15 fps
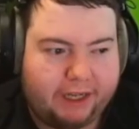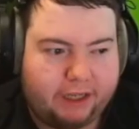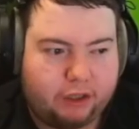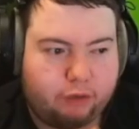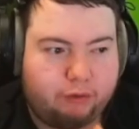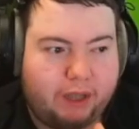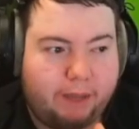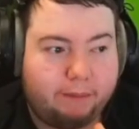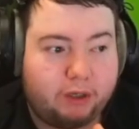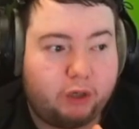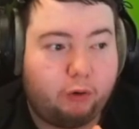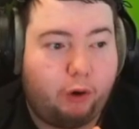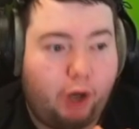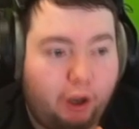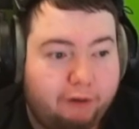Do we have a
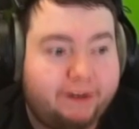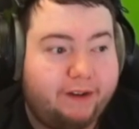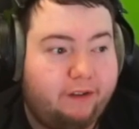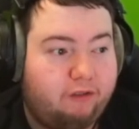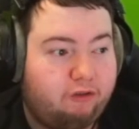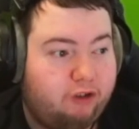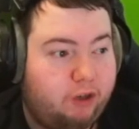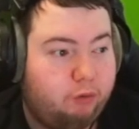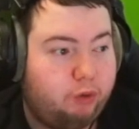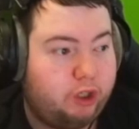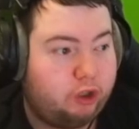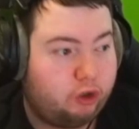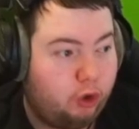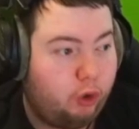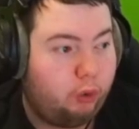new loading screen? We
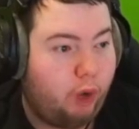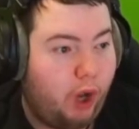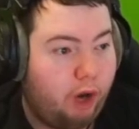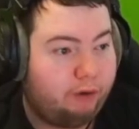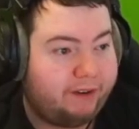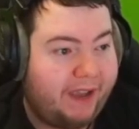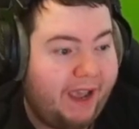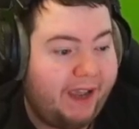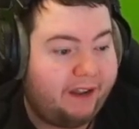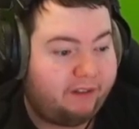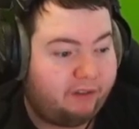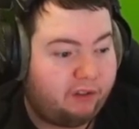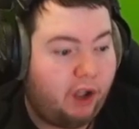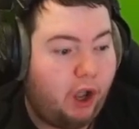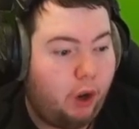do. Okay,
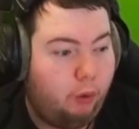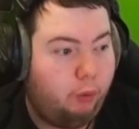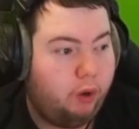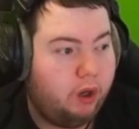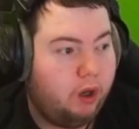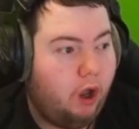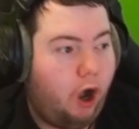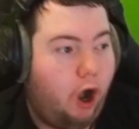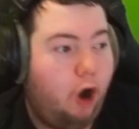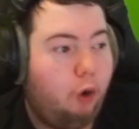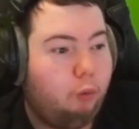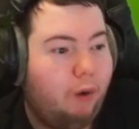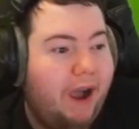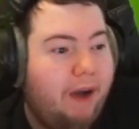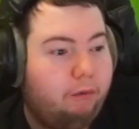so... Oh
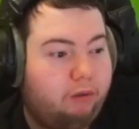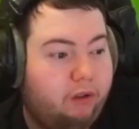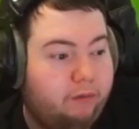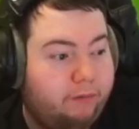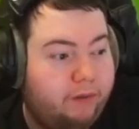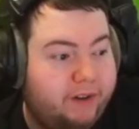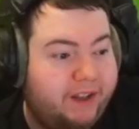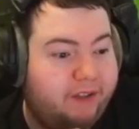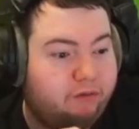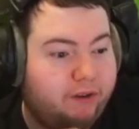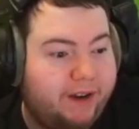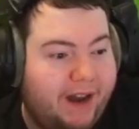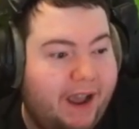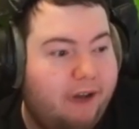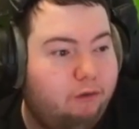wow, so Futties
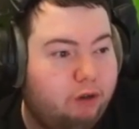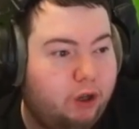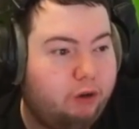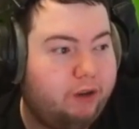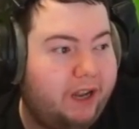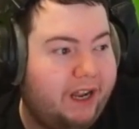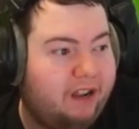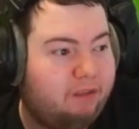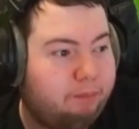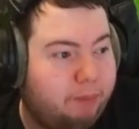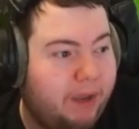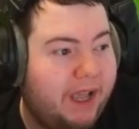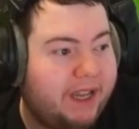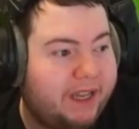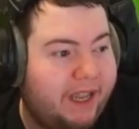Ronaldo is
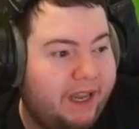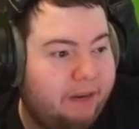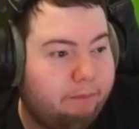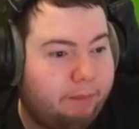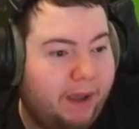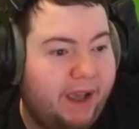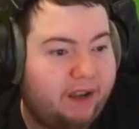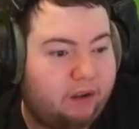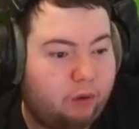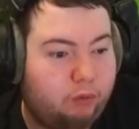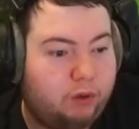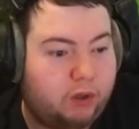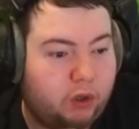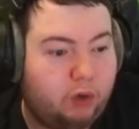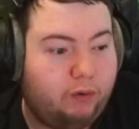back in pack, so
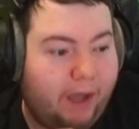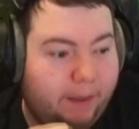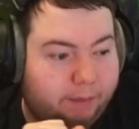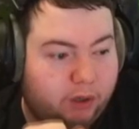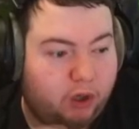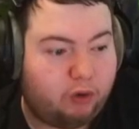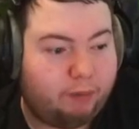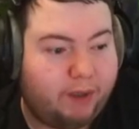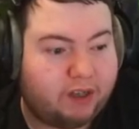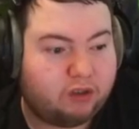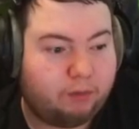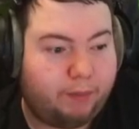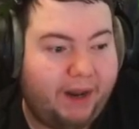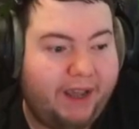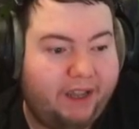we do have a new batch
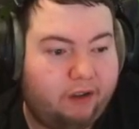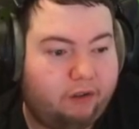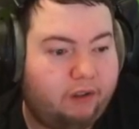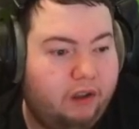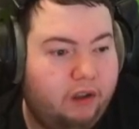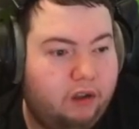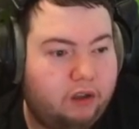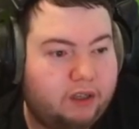of players.